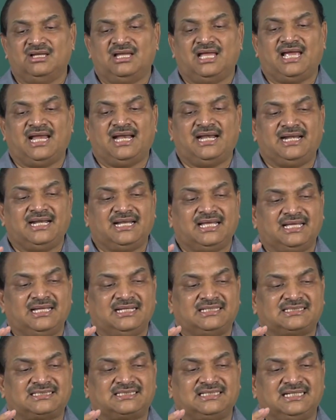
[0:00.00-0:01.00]
and
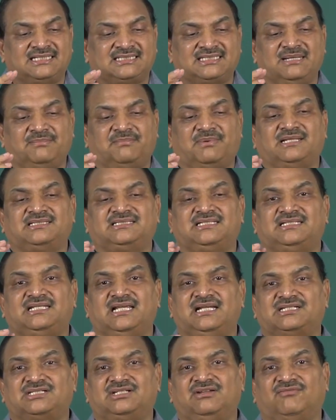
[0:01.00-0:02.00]
it's a
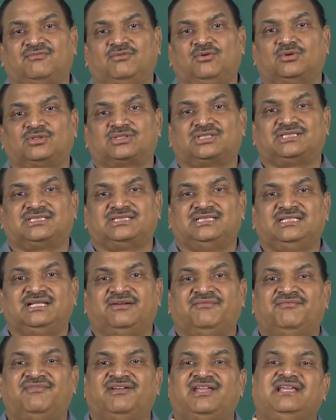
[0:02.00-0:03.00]
presentation, of course, in a
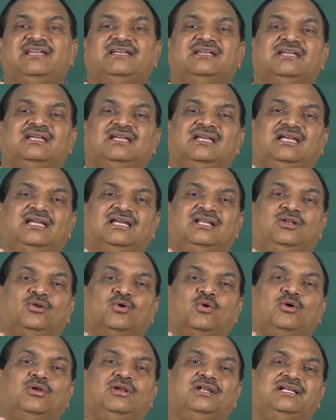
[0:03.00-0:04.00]
very
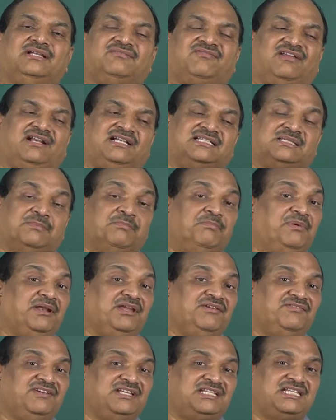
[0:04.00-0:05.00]
known for its
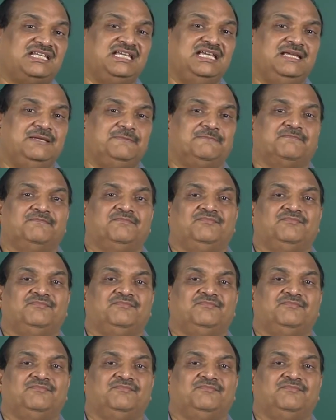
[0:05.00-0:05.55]
brevity,